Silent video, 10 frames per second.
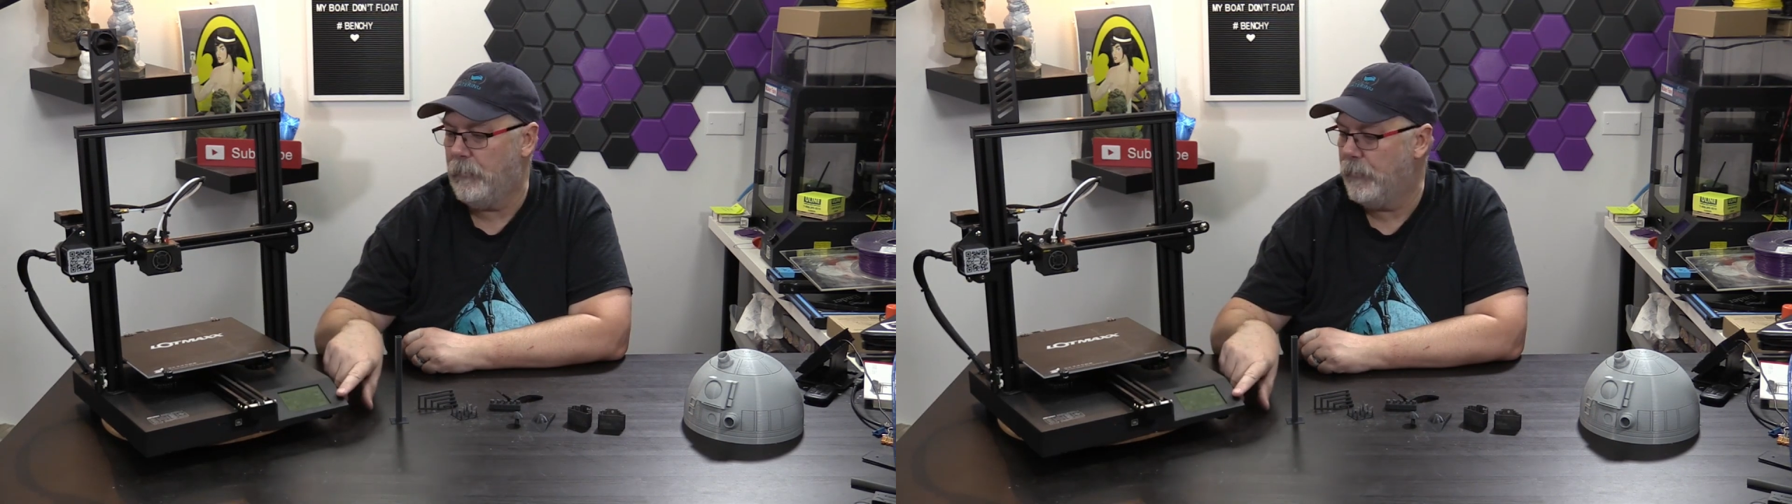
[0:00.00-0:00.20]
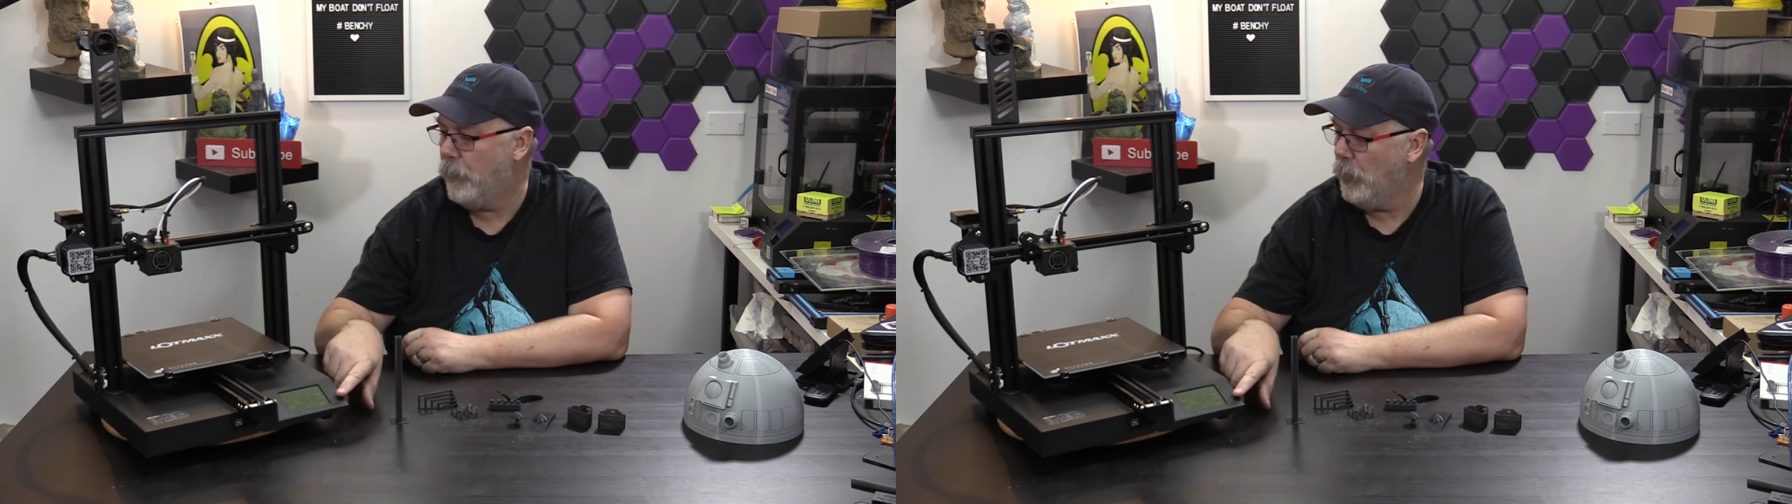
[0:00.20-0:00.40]

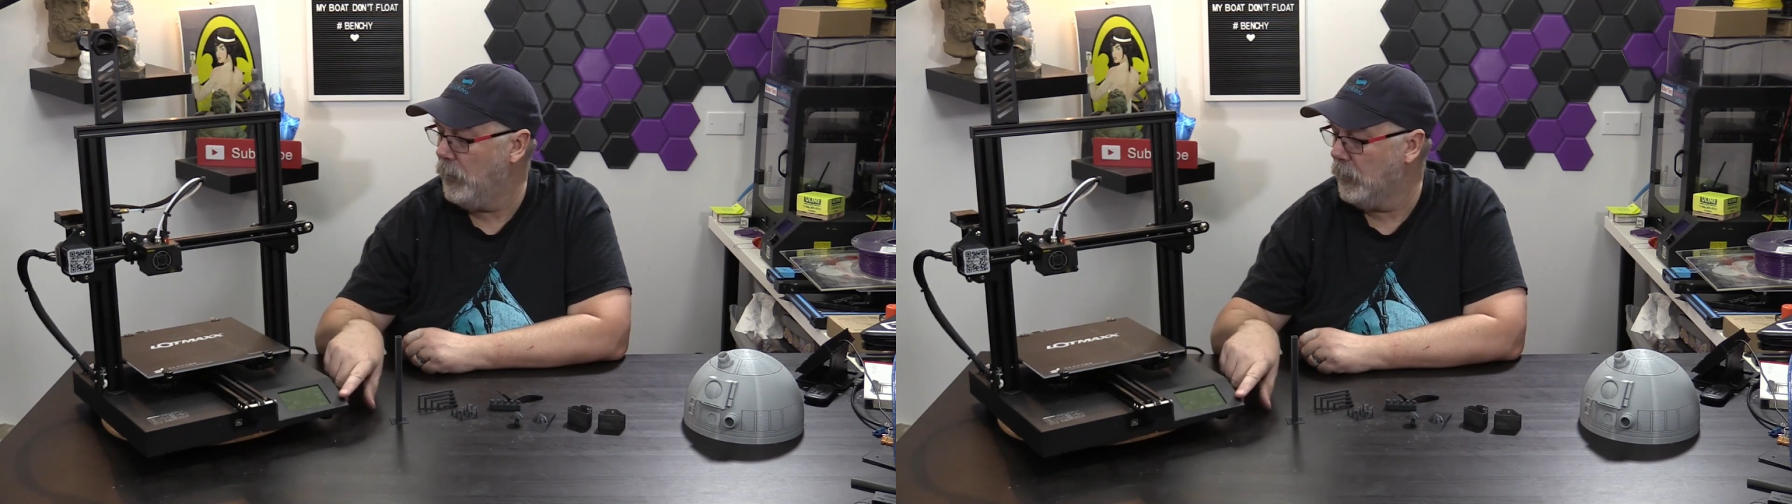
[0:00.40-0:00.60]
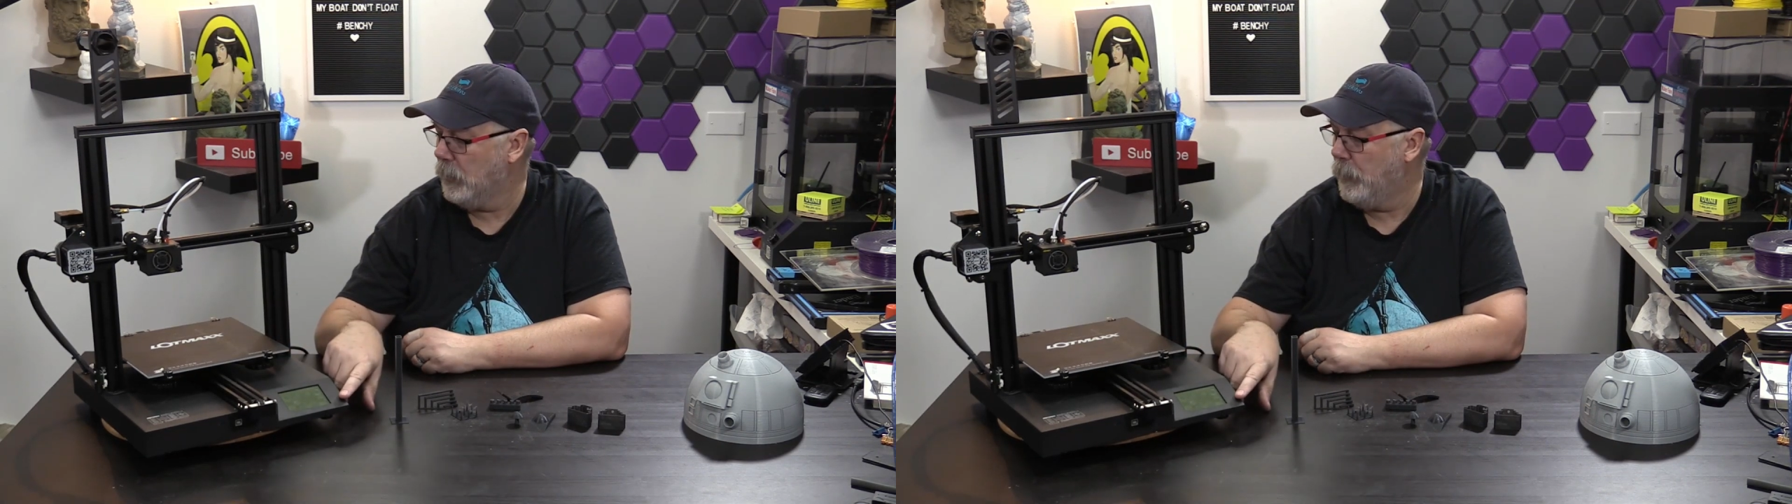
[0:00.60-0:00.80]
it for you a
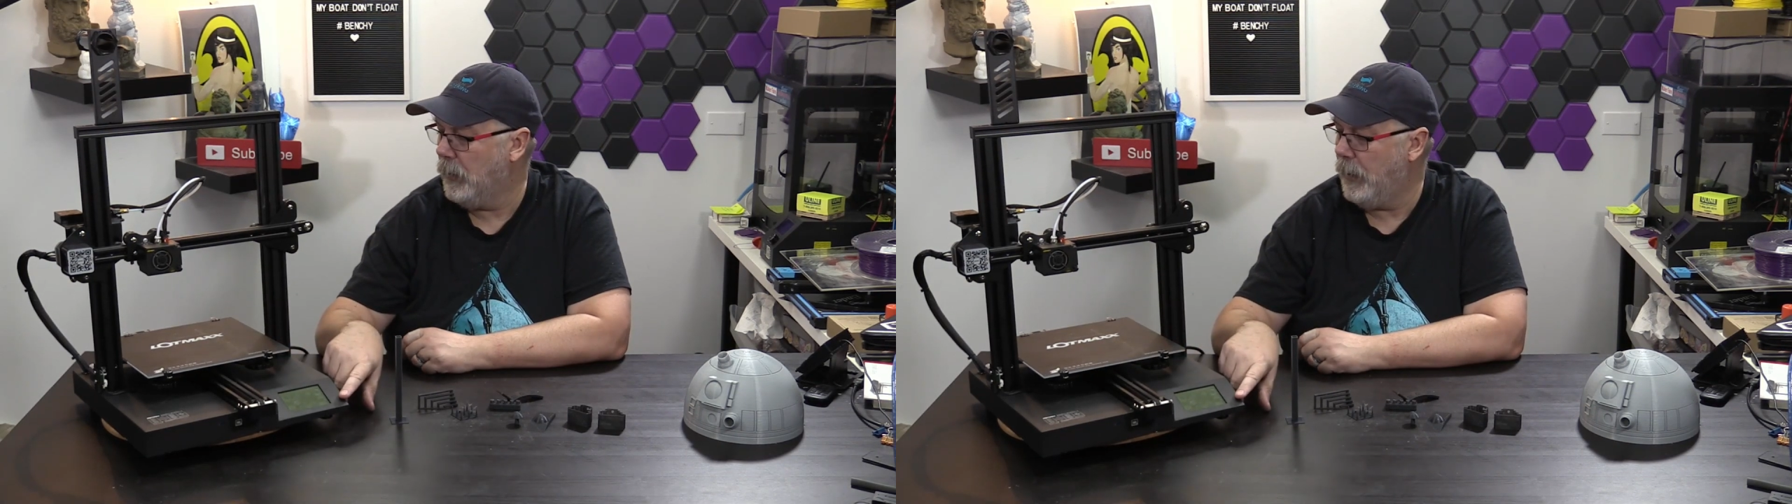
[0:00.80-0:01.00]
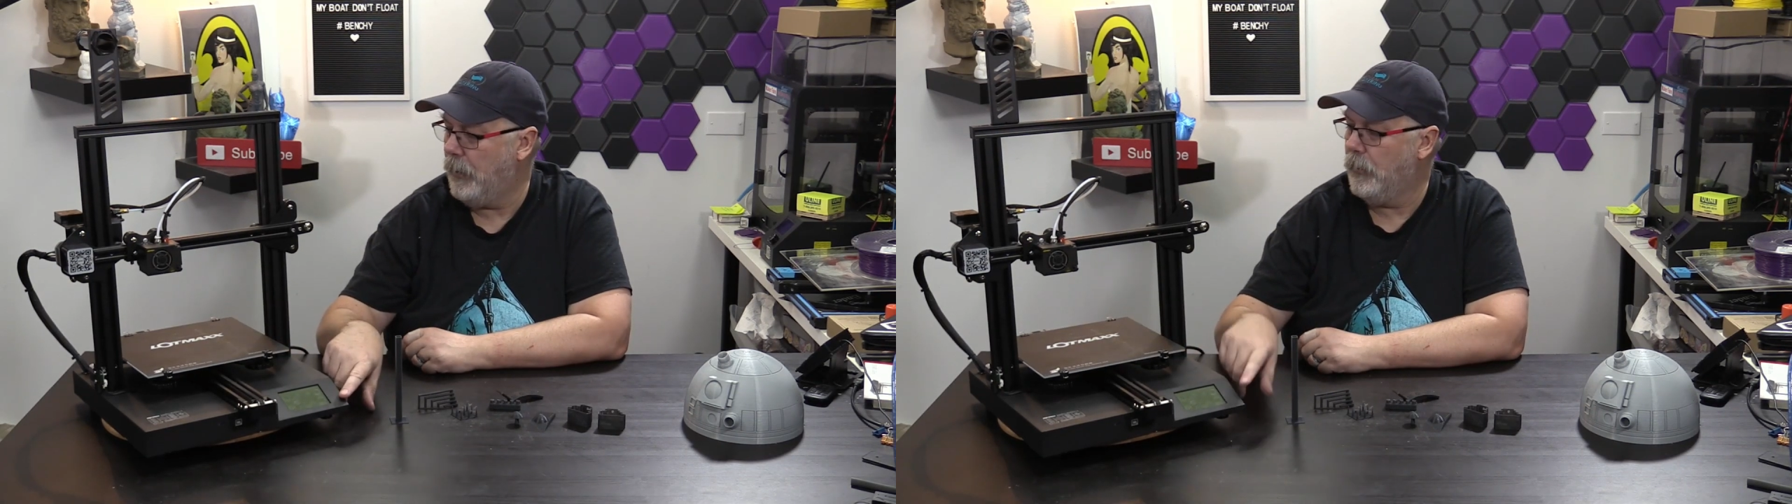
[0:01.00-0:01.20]
little bit
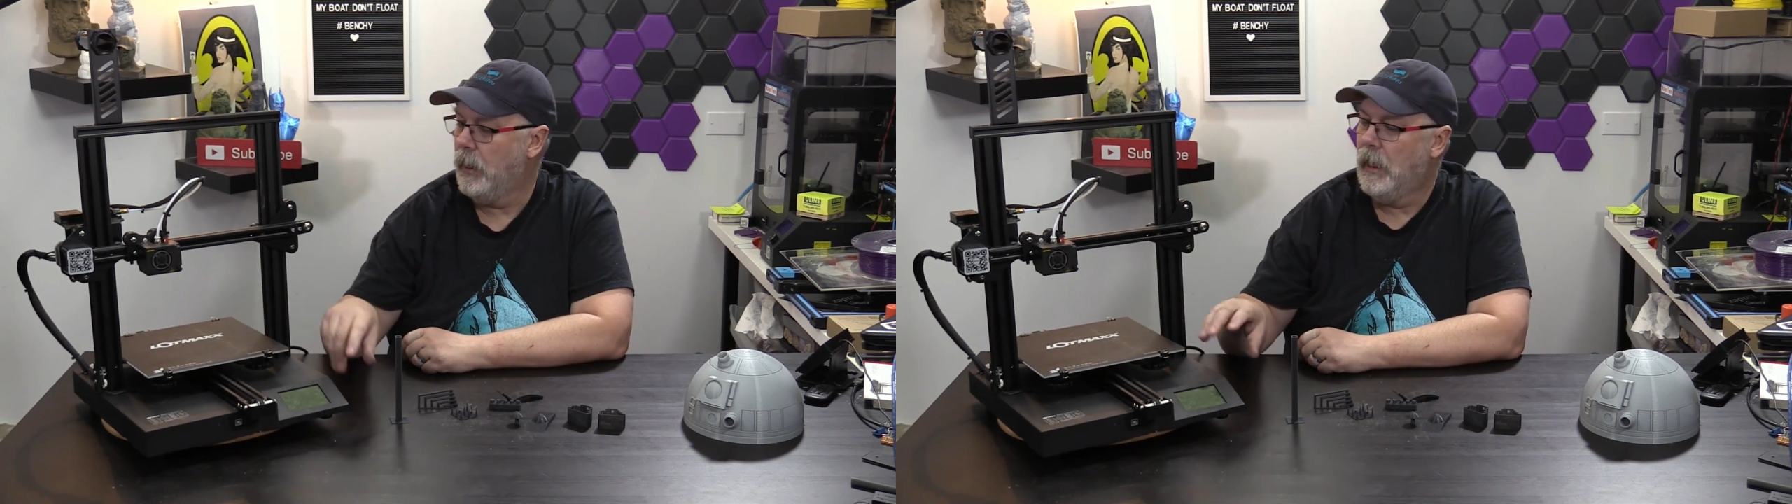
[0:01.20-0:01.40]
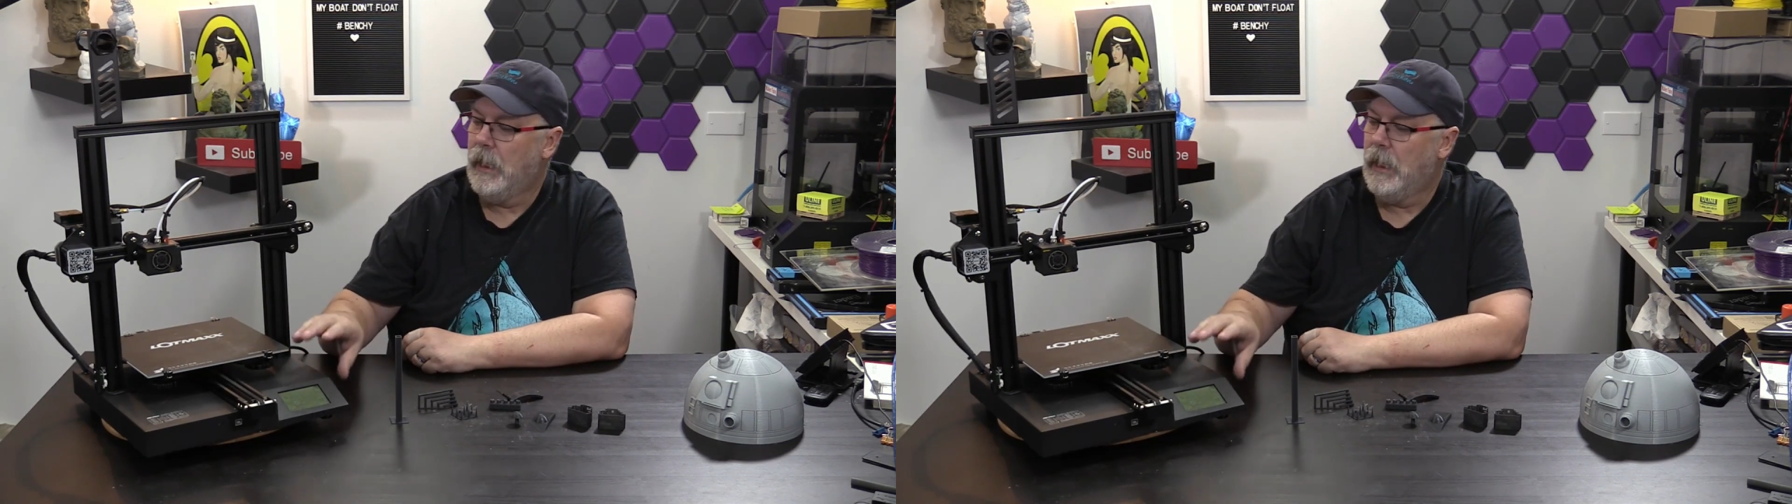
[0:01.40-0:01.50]
later.